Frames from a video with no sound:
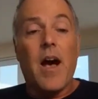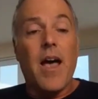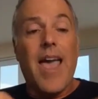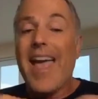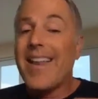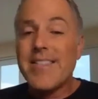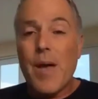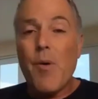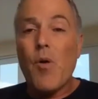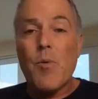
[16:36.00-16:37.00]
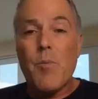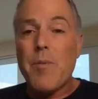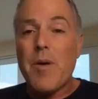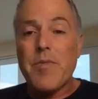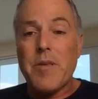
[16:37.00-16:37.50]
Anytime I open my
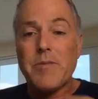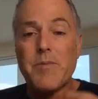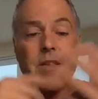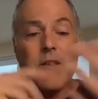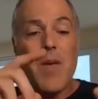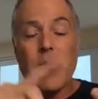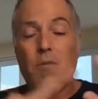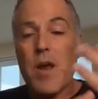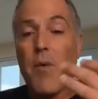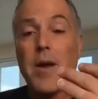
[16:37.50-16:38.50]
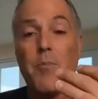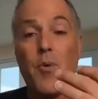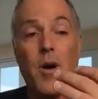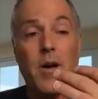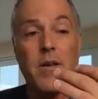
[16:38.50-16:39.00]
mouth, I'm speaking to many. When I write a
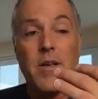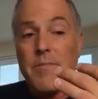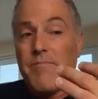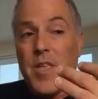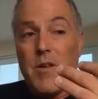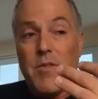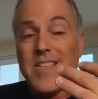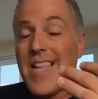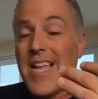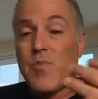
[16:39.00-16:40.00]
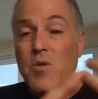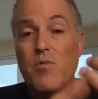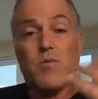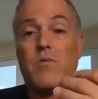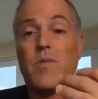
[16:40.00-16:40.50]
book, this next book
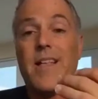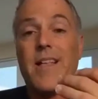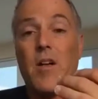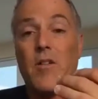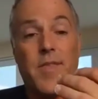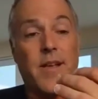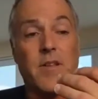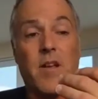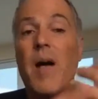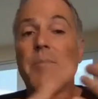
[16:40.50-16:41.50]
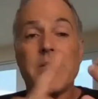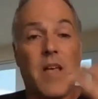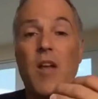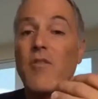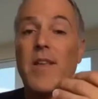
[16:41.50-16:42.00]
will sell 100,000 copies.
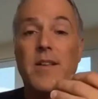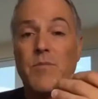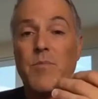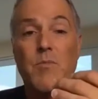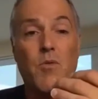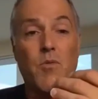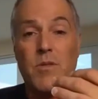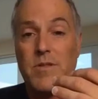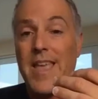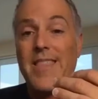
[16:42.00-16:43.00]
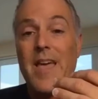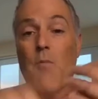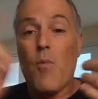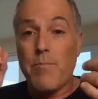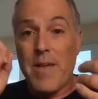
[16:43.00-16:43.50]
100,000 people will take that
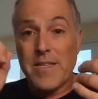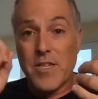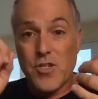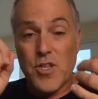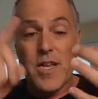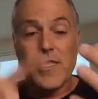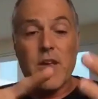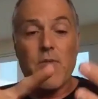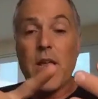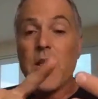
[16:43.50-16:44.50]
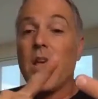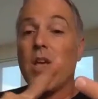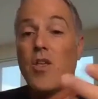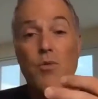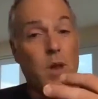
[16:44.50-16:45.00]
one message that I sent, right?
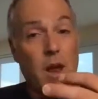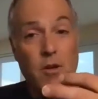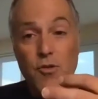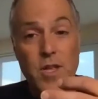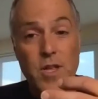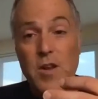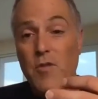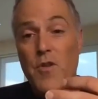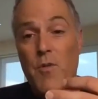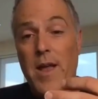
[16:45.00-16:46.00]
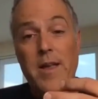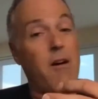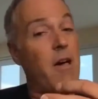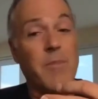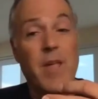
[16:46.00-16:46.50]
You and I are doing an interview right
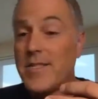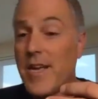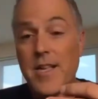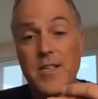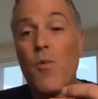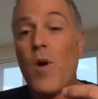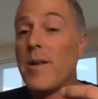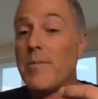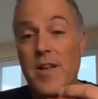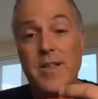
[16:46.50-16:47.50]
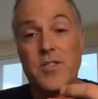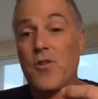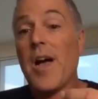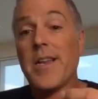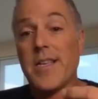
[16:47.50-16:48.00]
now. I'm not talking to one, I'm talking to
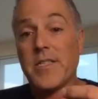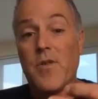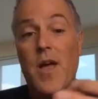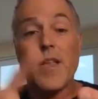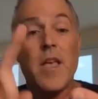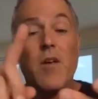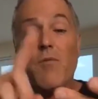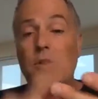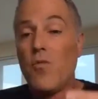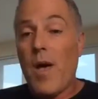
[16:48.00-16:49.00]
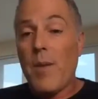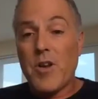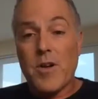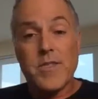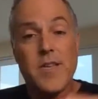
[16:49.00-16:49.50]
your audience, right? We do
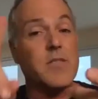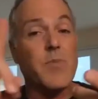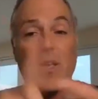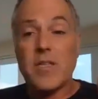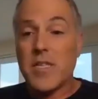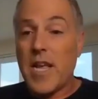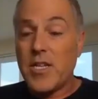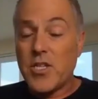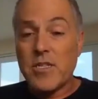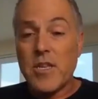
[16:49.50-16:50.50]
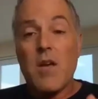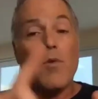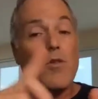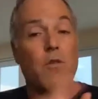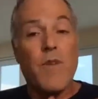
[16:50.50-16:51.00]
webinars. I speak on stages.
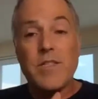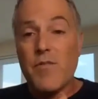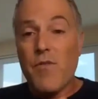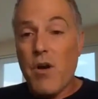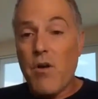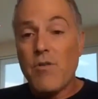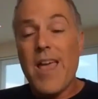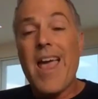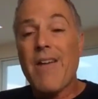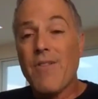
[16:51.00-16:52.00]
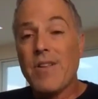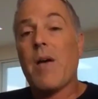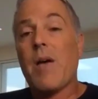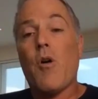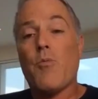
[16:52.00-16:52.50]
We do events of our own. Every
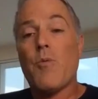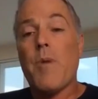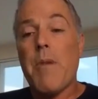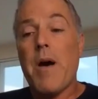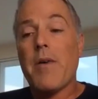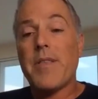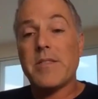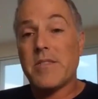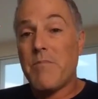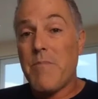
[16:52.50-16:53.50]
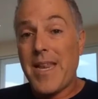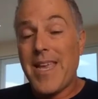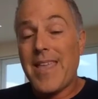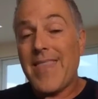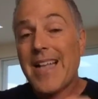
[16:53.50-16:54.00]
time I open my mouth, it's to
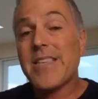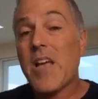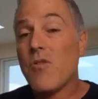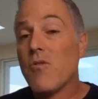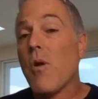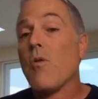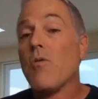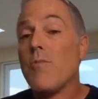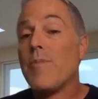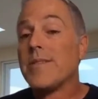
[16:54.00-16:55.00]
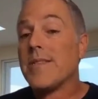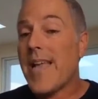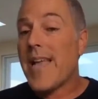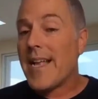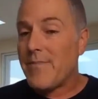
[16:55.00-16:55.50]
many. And that's how you grow your business
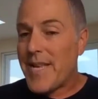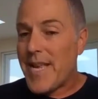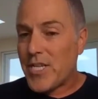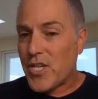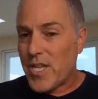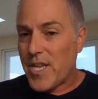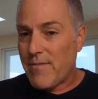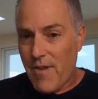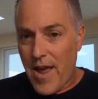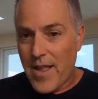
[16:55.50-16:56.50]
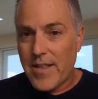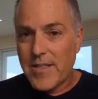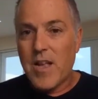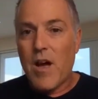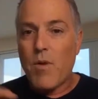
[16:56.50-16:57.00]
exponentially, right? It's
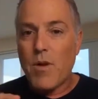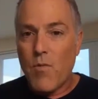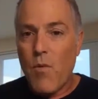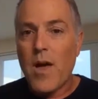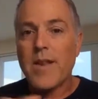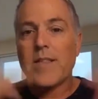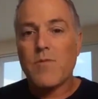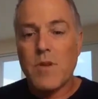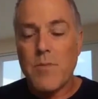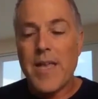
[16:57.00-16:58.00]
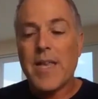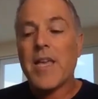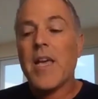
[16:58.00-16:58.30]
not one-to-one, it's one-to-many.